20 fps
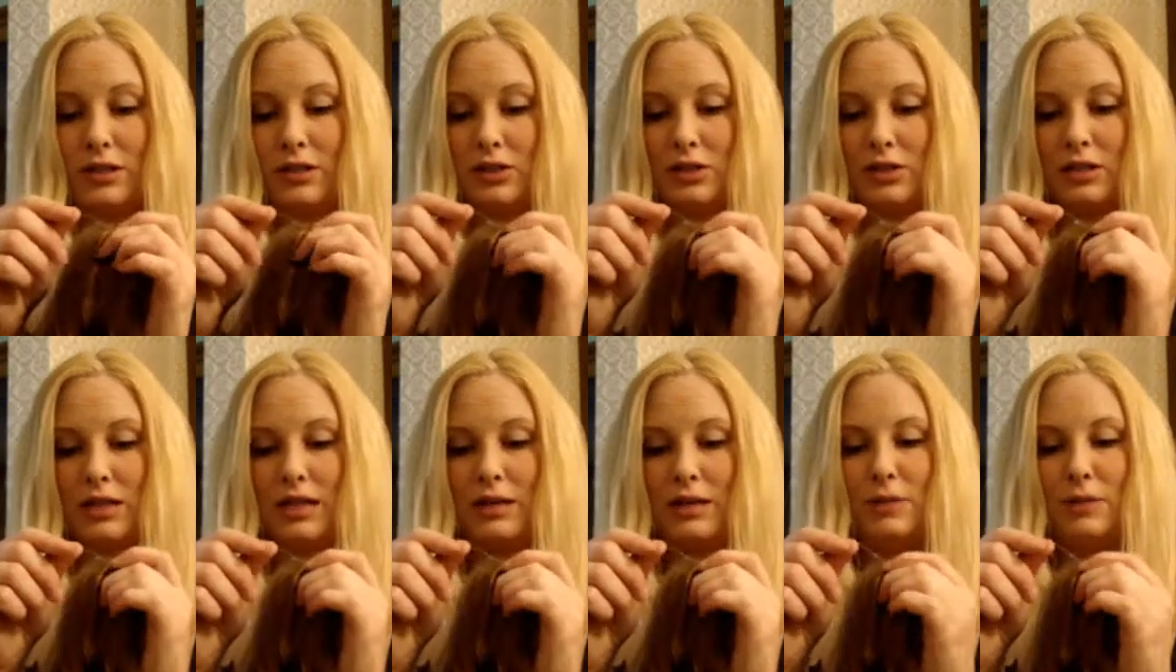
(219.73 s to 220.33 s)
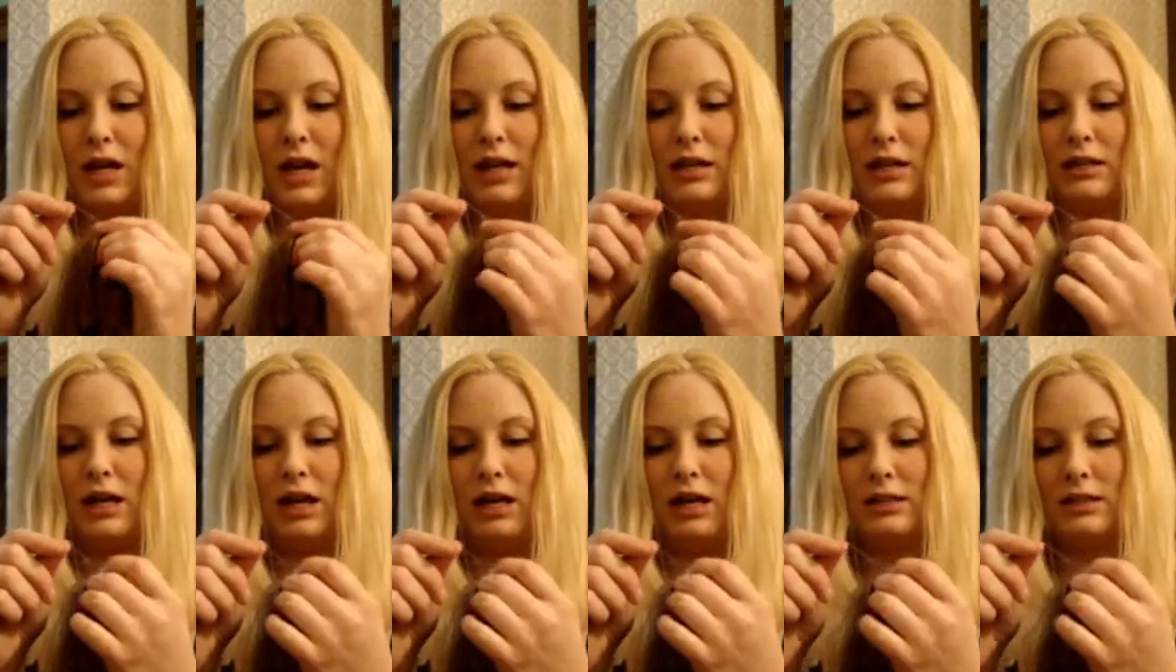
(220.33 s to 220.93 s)
You just keep tying
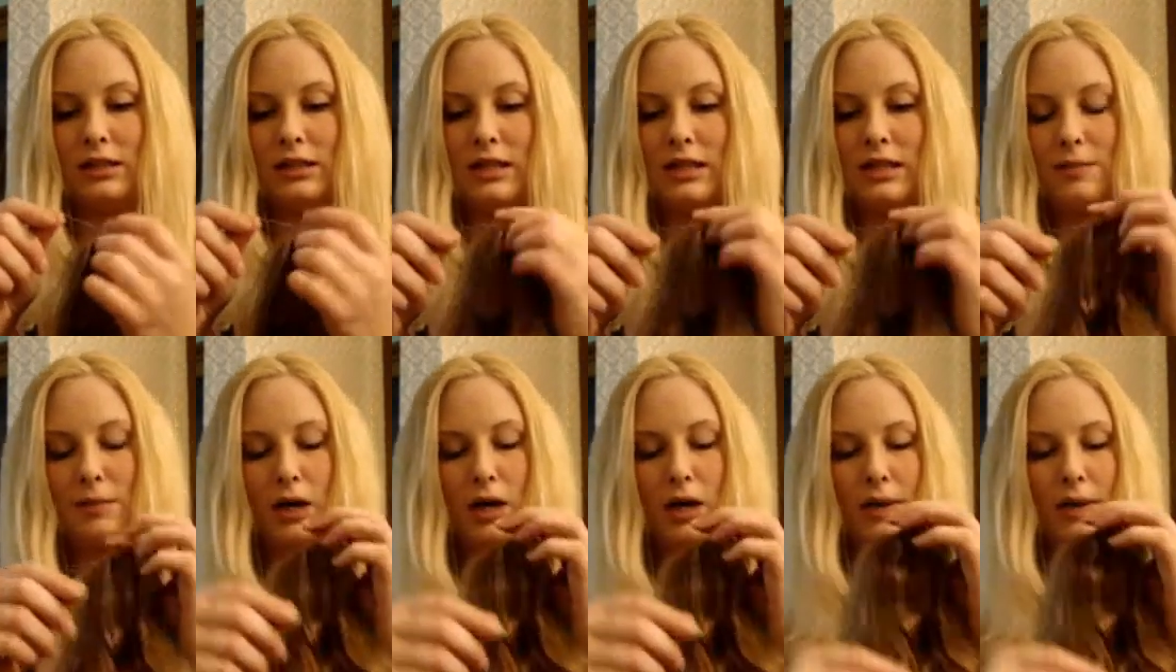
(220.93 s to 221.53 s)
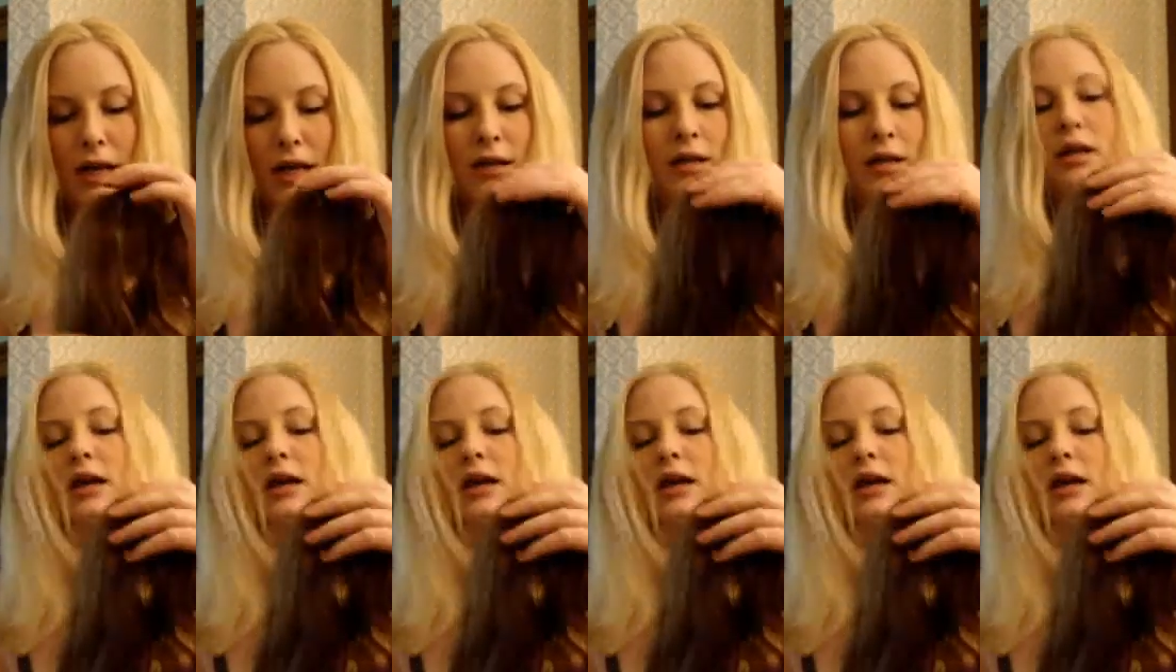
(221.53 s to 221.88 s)
knots and keep going.